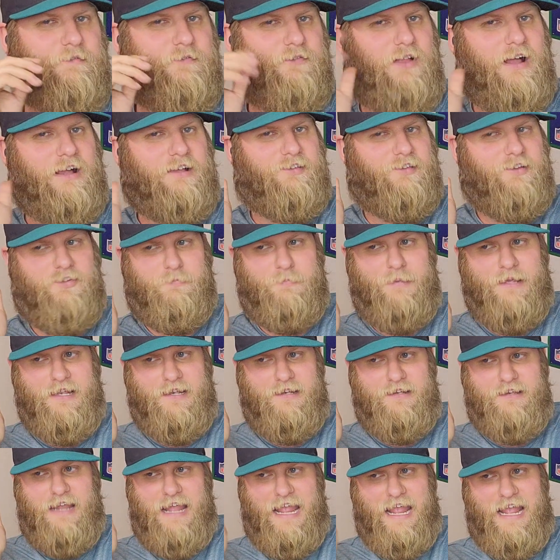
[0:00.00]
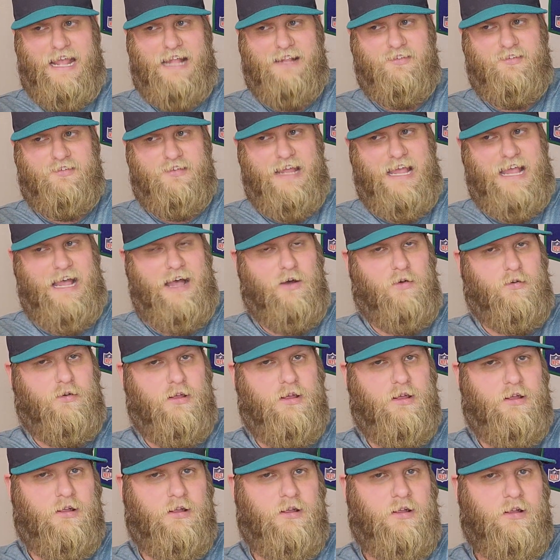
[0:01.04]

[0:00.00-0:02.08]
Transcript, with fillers: Flexen's been hands down